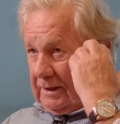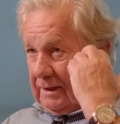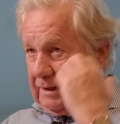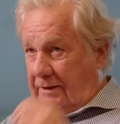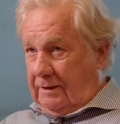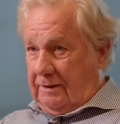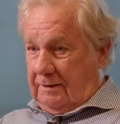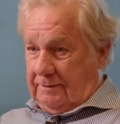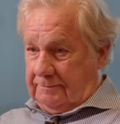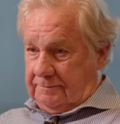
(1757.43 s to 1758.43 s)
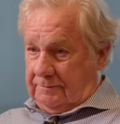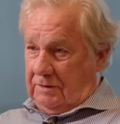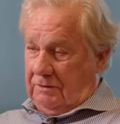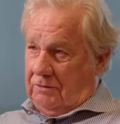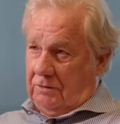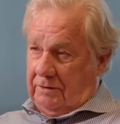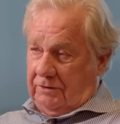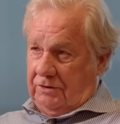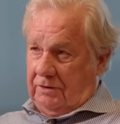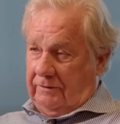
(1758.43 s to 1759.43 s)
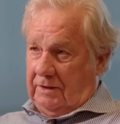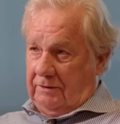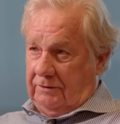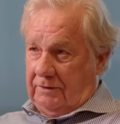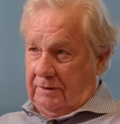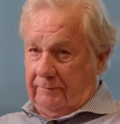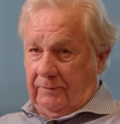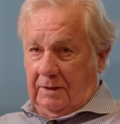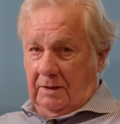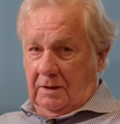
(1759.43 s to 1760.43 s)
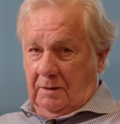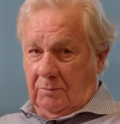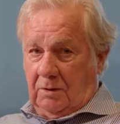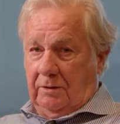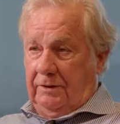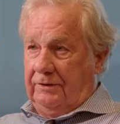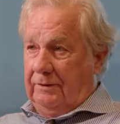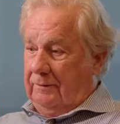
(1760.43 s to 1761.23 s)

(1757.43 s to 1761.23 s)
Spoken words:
and try and achieve those priorities.